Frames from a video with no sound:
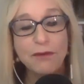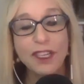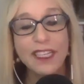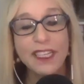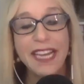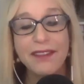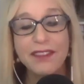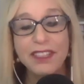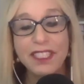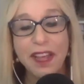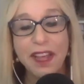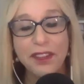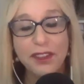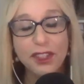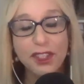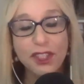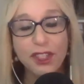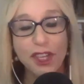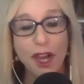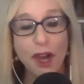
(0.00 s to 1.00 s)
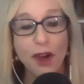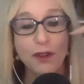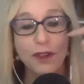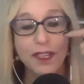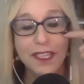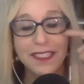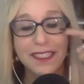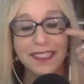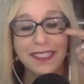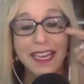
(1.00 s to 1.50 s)
We're going to have another show,
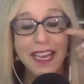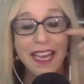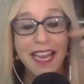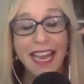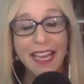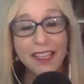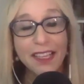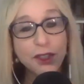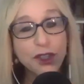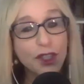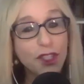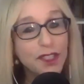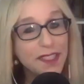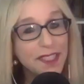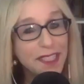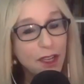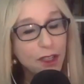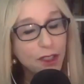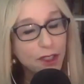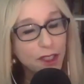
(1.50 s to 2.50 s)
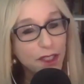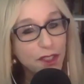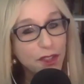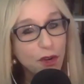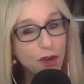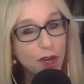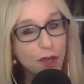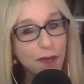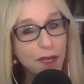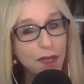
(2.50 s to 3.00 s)
because estrogen is the oldest
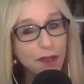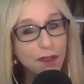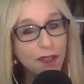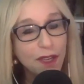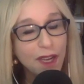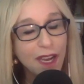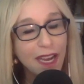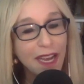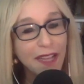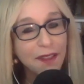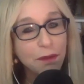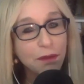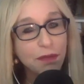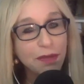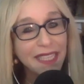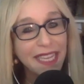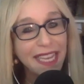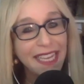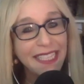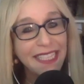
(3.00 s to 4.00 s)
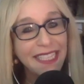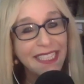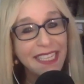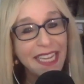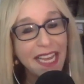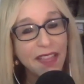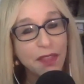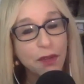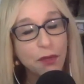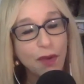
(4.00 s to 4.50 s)
hormone on the planet,
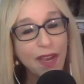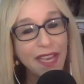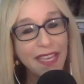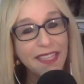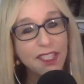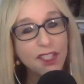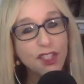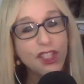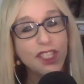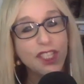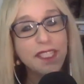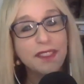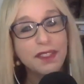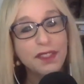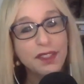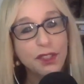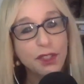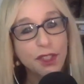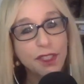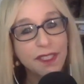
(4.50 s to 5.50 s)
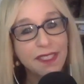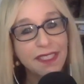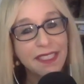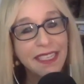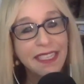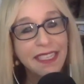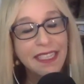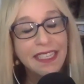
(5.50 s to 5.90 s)
and the way that she inserts